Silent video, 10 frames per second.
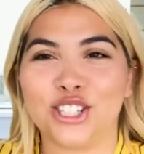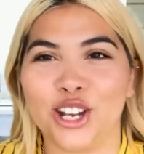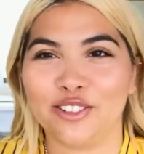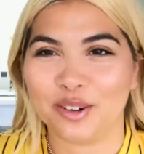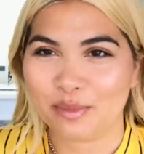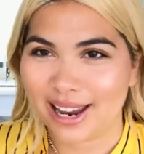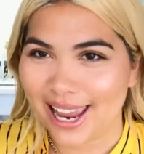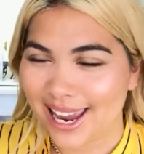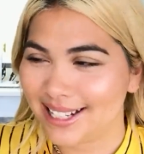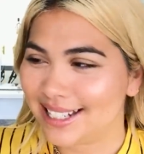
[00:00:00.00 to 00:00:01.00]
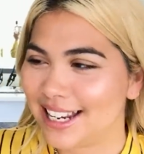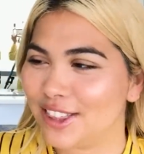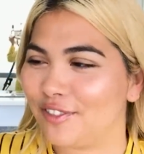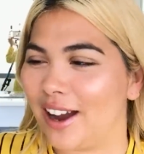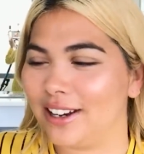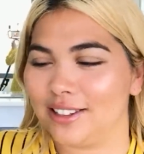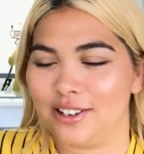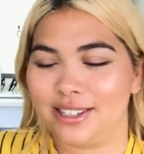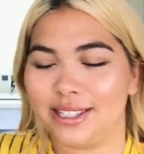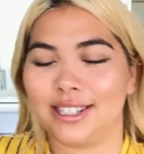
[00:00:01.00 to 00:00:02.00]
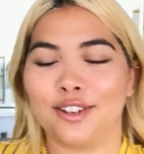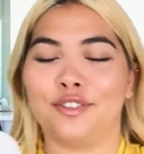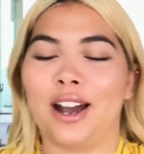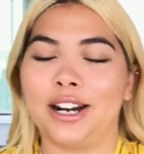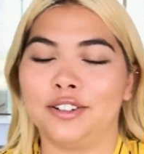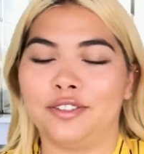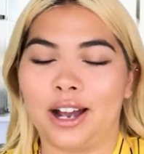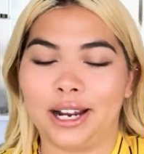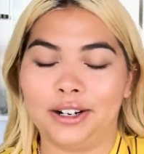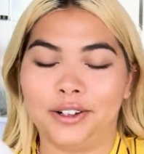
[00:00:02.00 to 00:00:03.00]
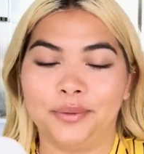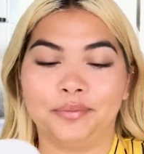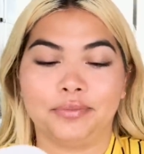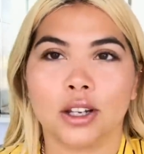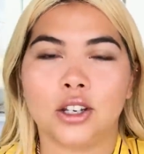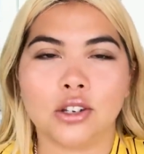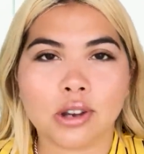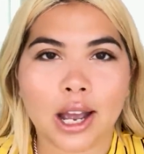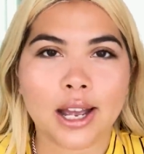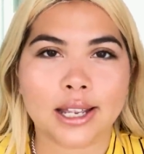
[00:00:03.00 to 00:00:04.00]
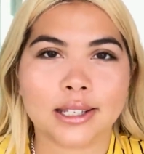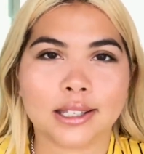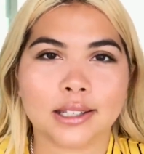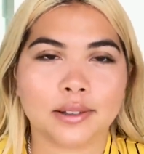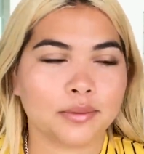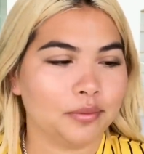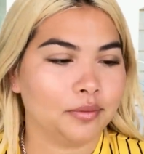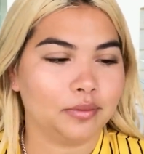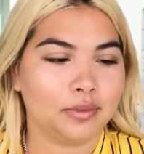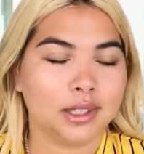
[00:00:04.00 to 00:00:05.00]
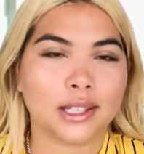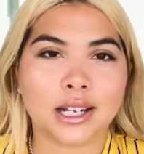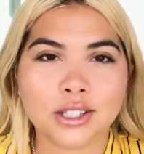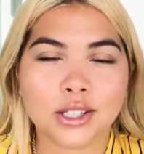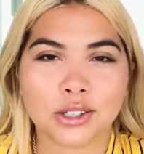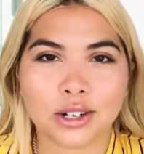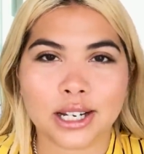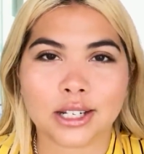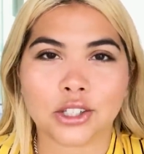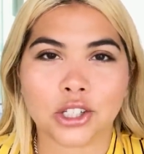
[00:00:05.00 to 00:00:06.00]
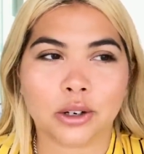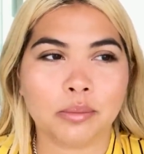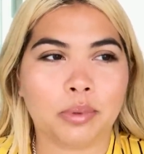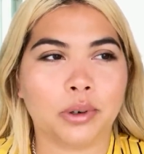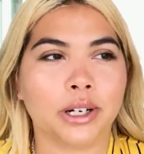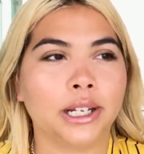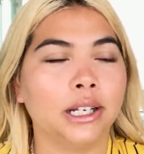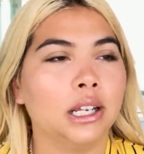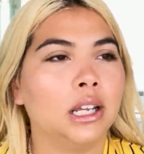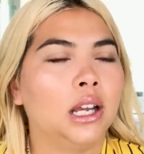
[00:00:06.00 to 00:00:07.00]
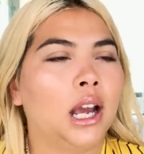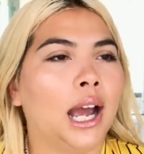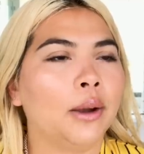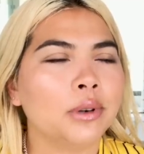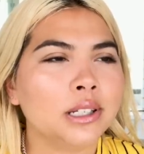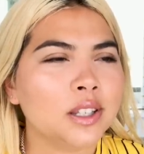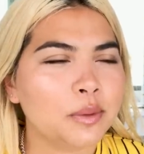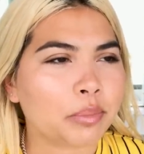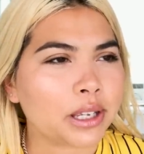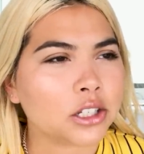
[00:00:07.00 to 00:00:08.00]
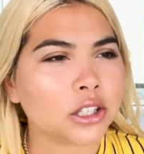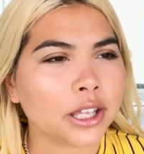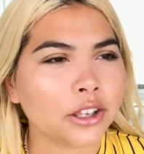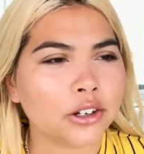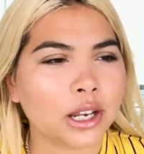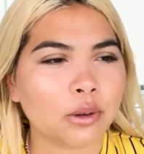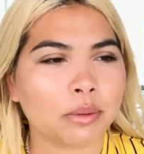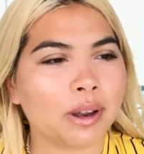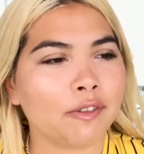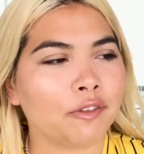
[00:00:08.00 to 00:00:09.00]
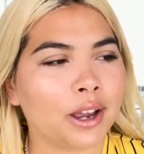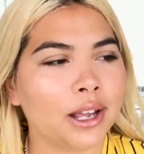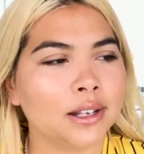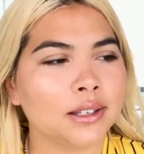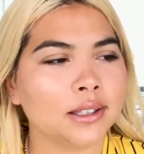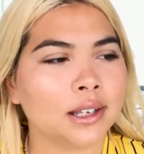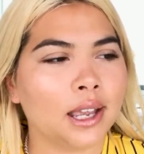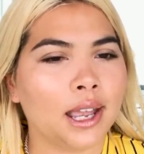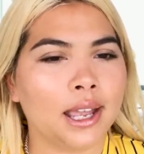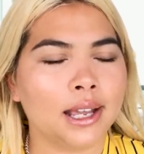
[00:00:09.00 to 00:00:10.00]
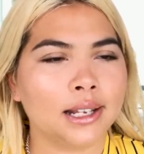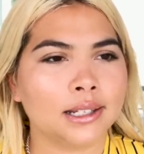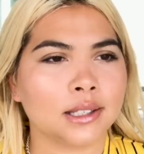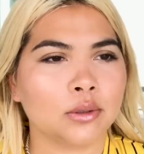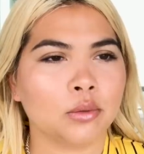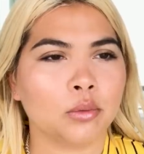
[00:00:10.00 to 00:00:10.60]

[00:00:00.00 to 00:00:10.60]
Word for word: So for my eighteenth final, no, this is the final final. You guys, sunscreen is so important. I went to the beach the other day with my friends, and